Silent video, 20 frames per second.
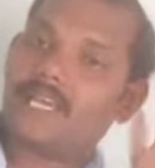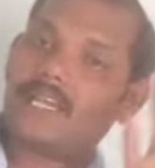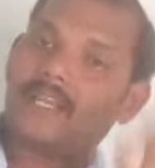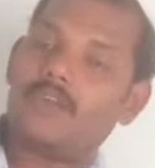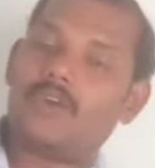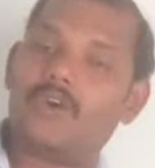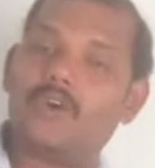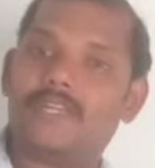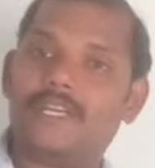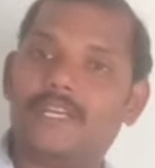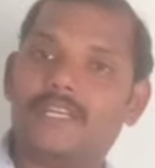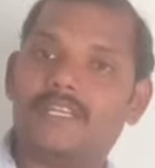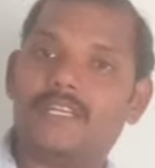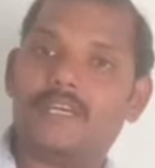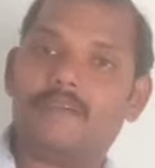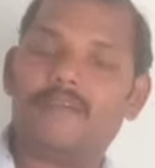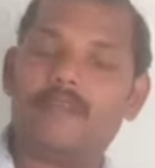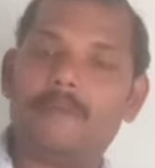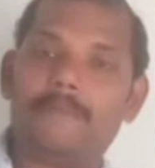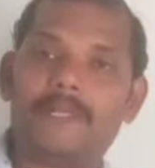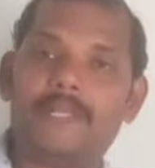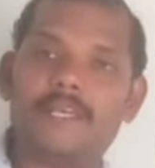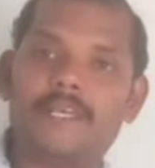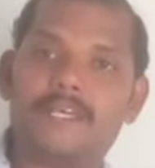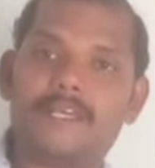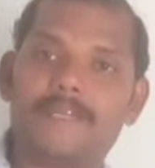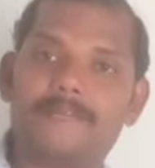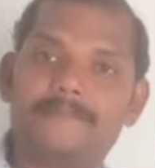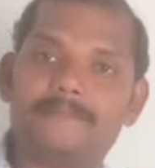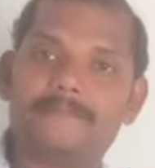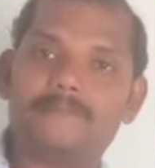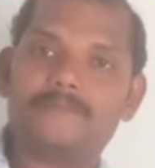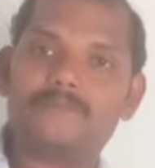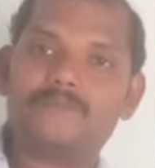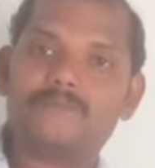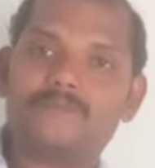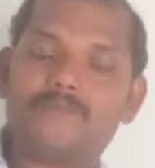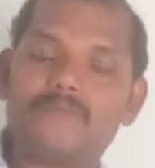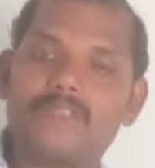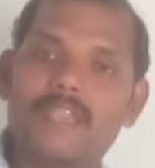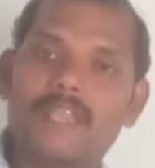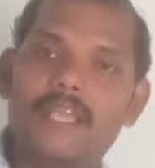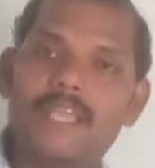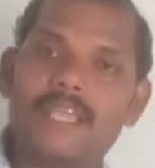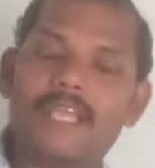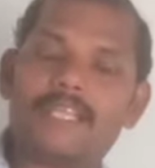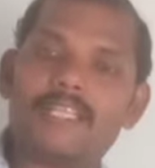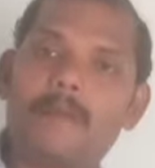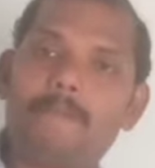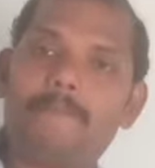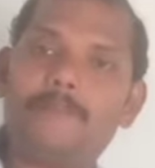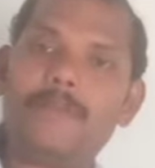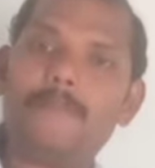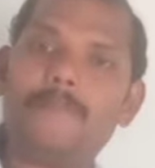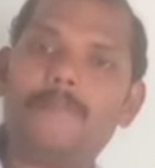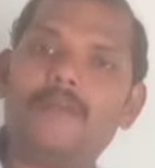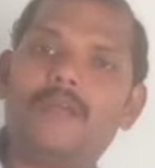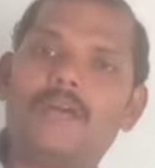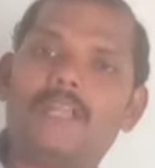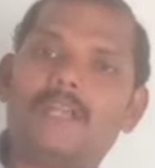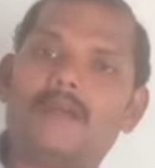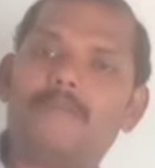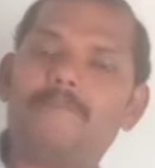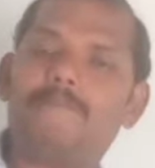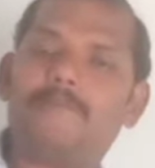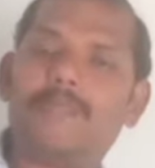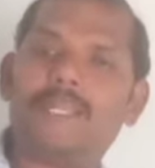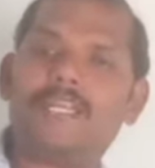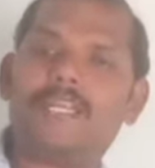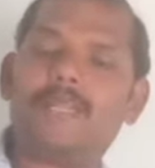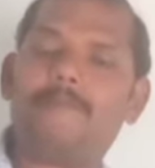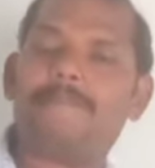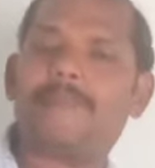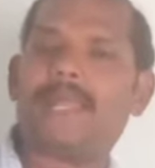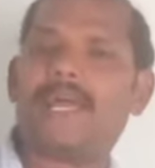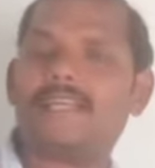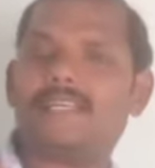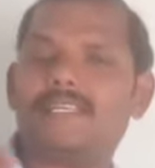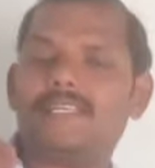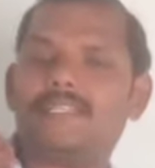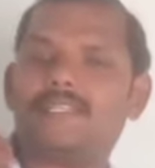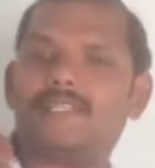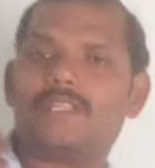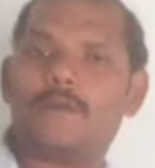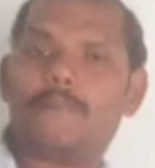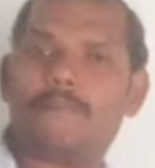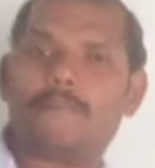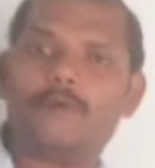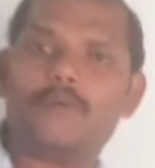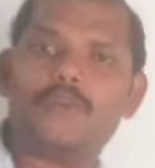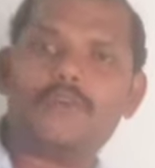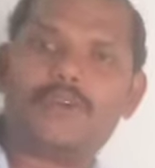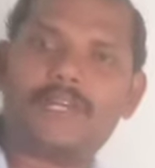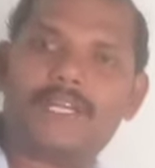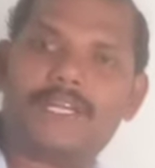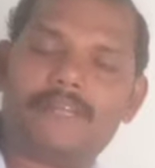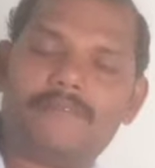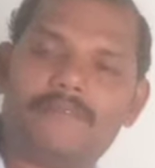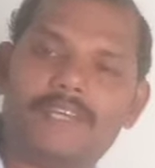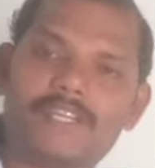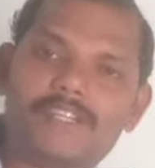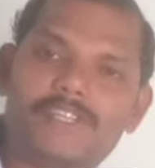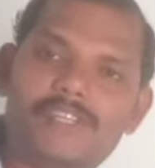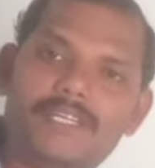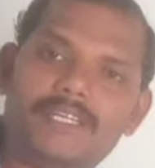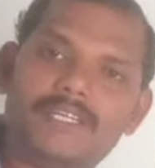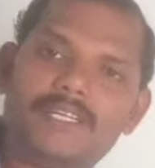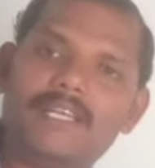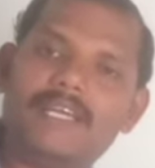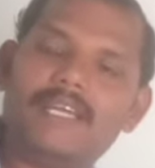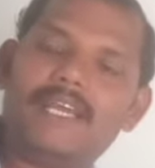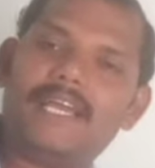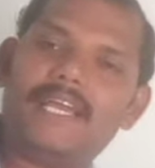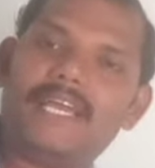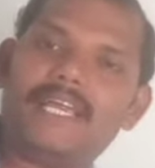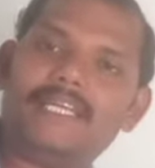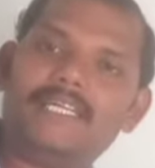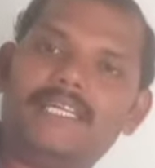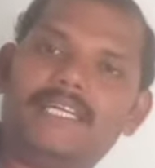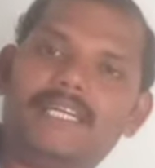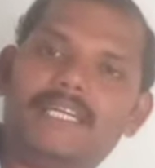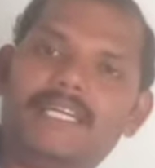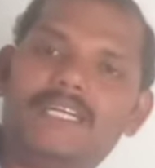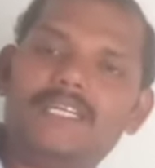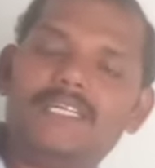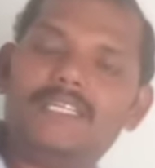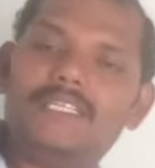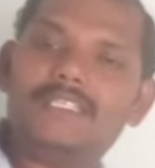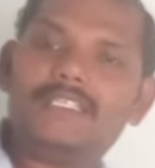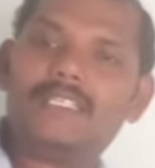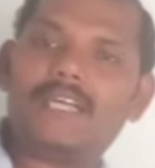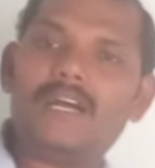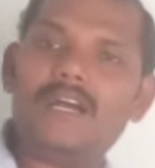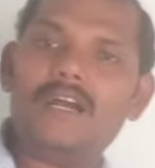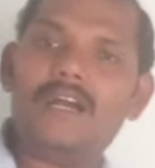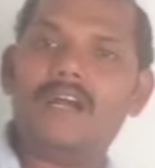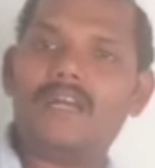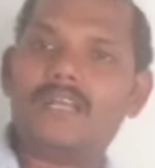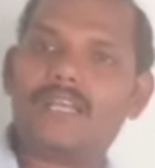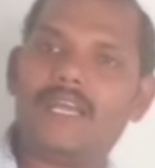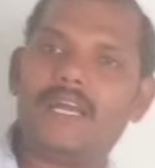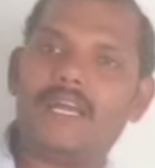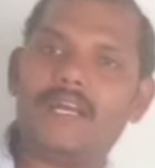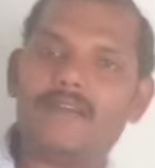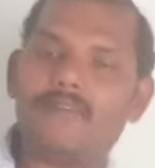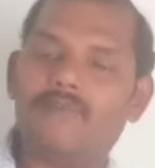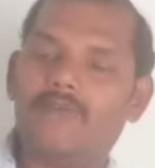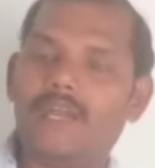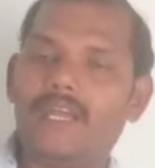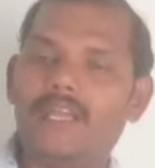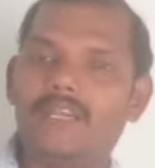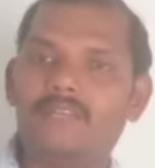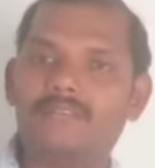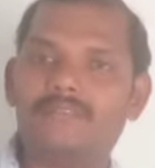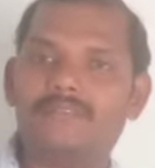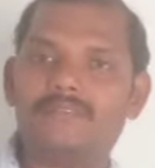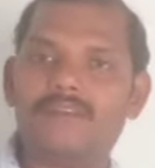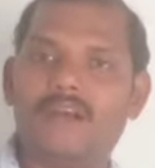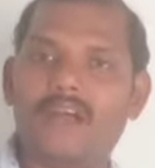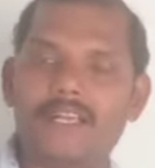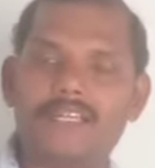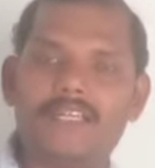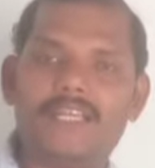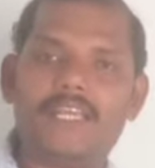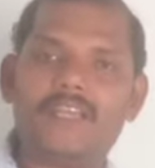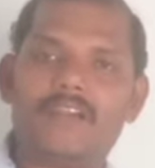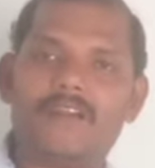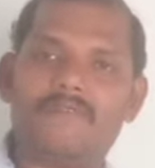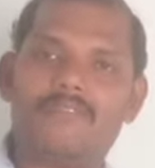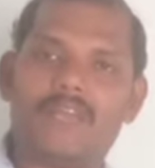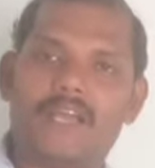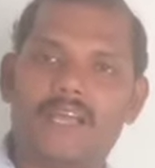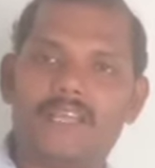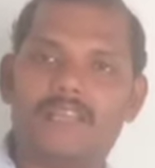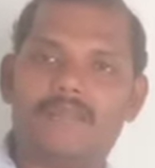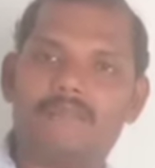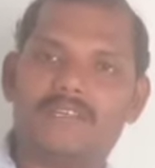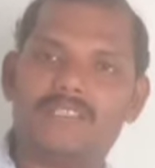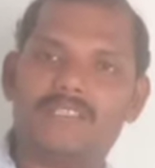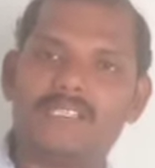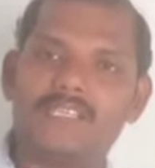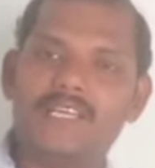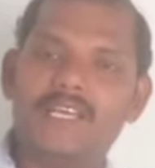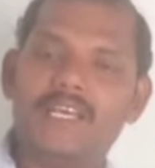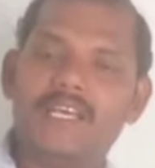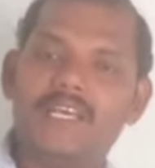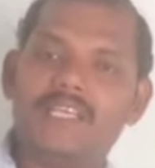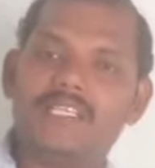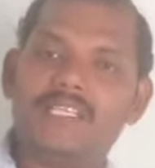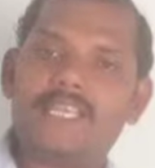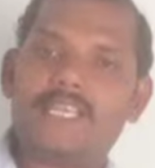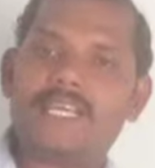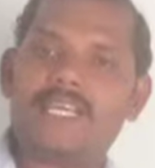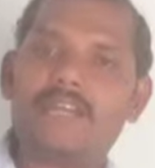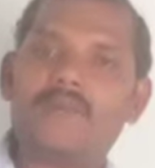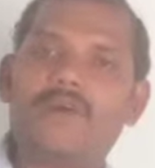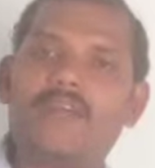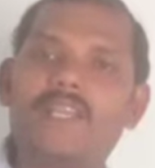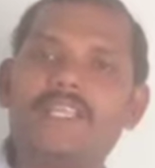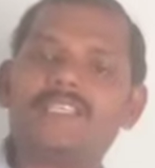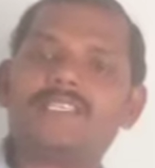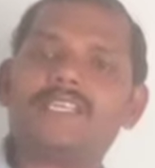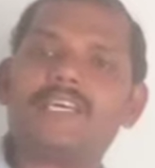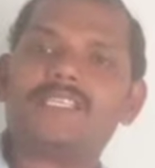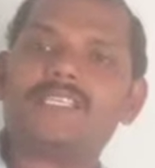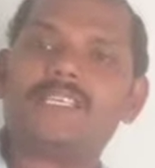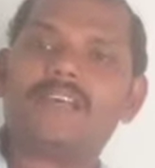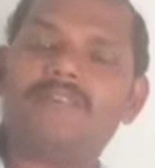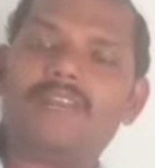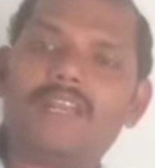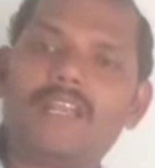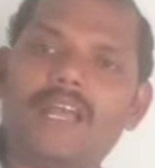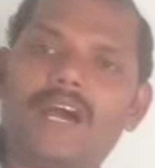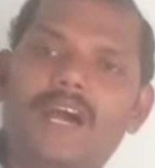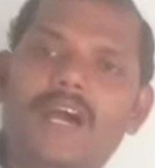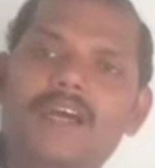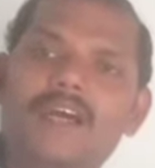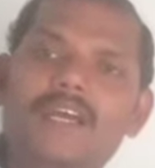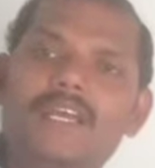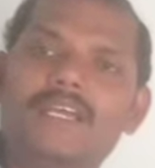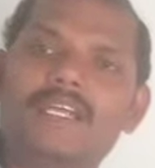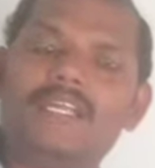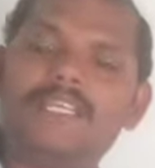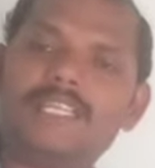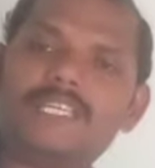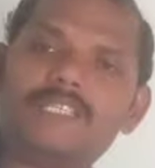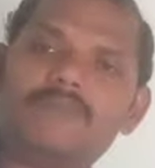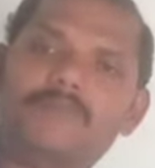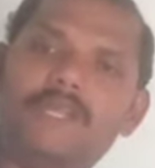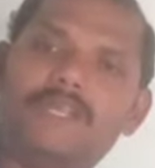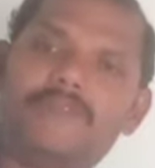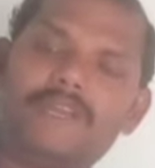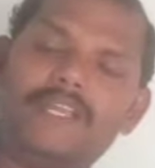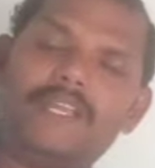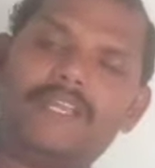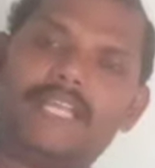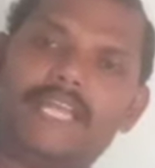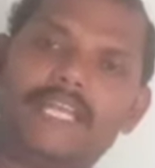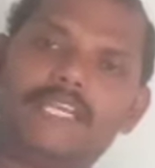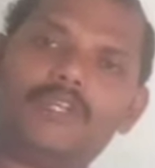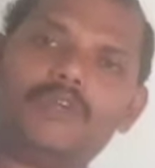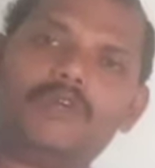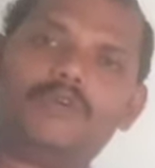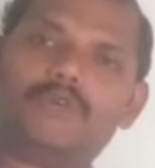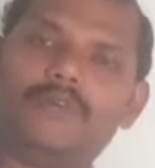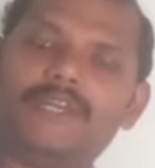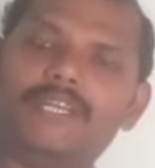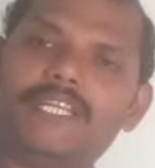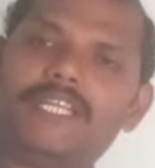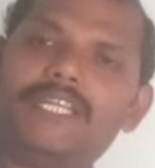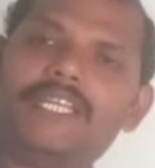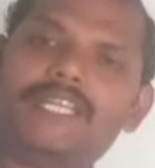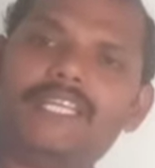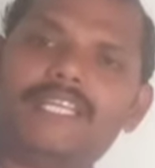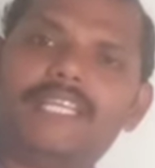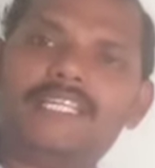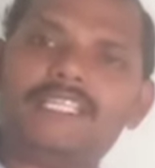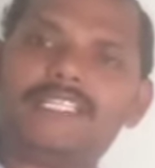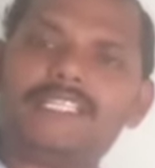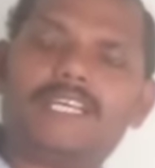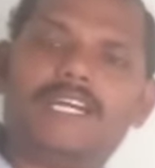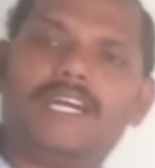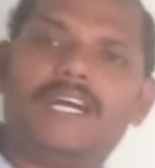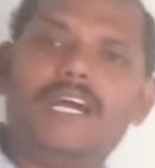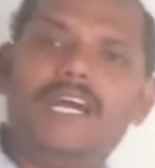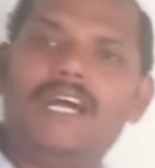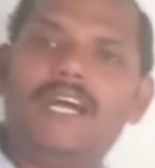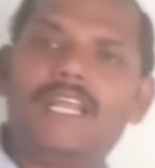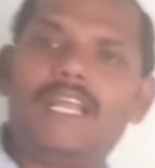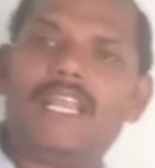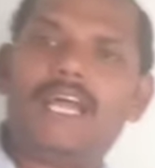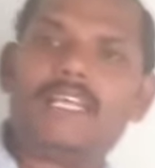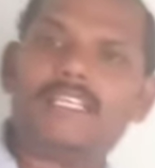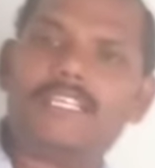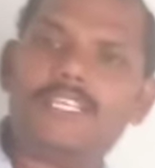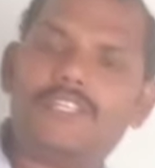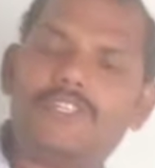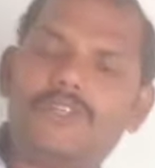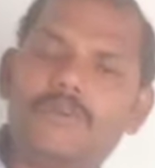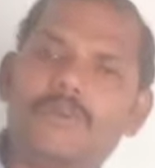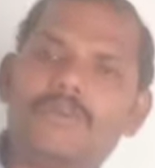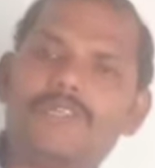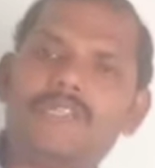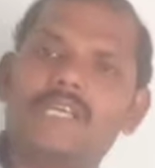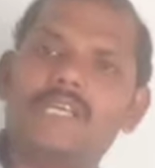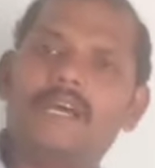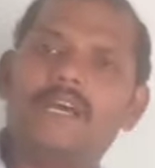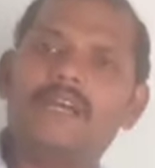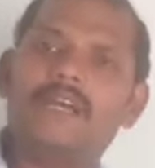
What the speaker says: are grown here, developed here. Here the people are completely practice the Purdue cultivation and the wild hunting of the animals. Second one is the savanna. It is between 10 to 20 degrees latitudes